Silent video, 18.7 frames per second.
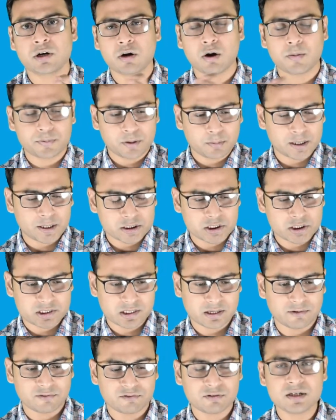
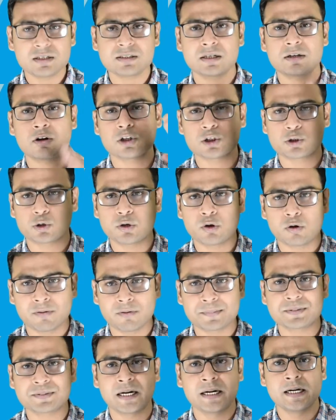optimization efforts and also your
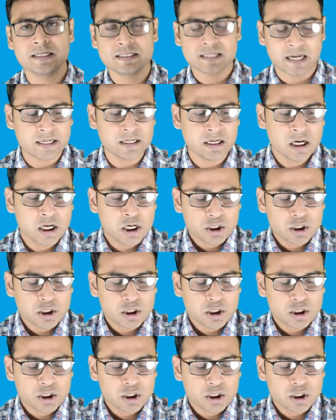website design.